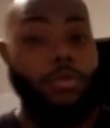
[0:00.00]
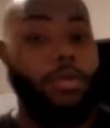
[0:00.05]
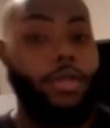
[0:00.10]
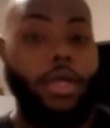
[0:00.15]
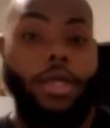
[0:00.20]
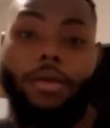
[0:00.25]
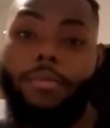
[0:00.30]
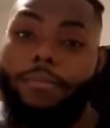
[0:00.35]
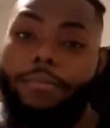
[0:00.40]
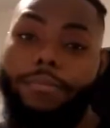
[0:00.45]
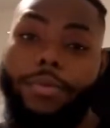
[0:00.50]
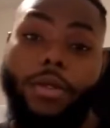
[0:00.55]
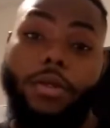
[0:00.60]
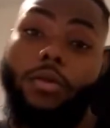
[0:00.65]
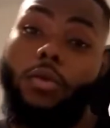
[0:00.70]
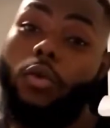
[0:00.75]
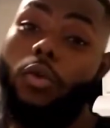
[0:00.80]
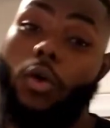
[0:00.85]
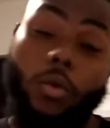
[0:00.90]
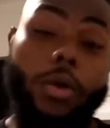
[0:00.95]
you can't
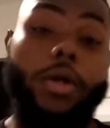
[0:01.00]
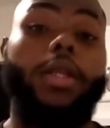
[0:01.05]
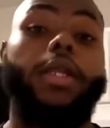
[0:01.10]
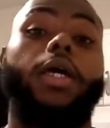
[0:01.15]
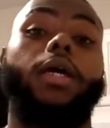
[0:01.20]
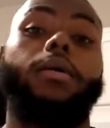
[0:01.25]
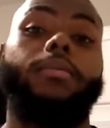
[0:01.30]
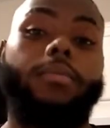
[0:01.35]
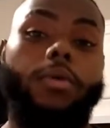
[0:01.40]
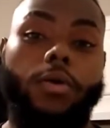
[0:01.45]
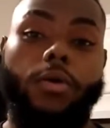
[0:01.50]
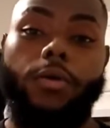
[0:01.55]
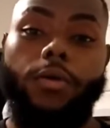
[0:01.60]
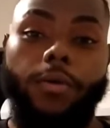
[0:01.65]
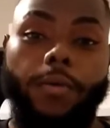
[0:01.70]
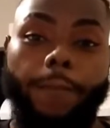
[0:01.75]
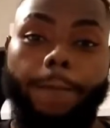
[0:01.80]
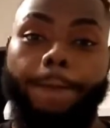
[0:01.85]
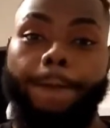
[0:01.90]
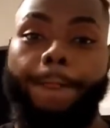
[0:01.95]
be doing that, bro.
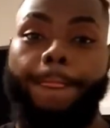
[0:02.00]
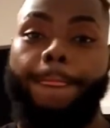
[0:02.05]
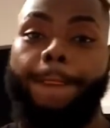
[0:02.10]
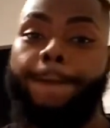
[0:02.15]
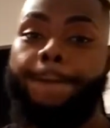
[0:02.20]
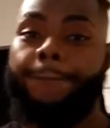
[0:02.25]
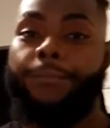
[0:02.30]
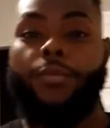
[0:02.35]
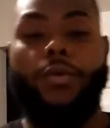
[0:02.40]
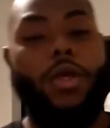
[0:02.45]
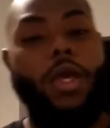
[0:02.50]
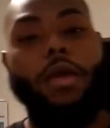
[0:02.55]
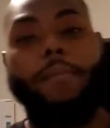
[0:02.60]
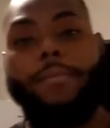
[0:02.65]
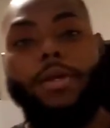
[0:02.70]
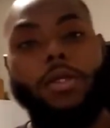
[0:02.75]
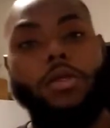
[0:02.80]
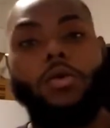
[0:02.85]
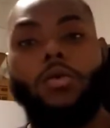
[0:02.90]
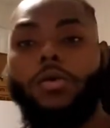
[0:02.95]

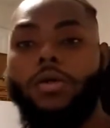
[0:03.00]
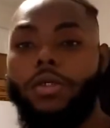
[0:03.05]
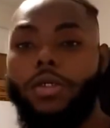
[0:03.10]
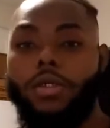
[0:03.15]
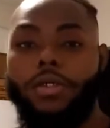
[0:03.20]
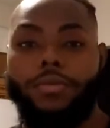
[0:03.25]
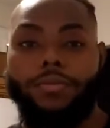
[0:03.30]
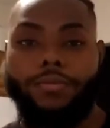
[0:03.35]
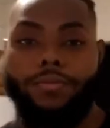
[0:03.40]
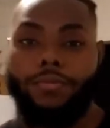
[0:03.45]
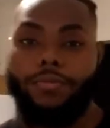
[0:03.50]
can't be doing that.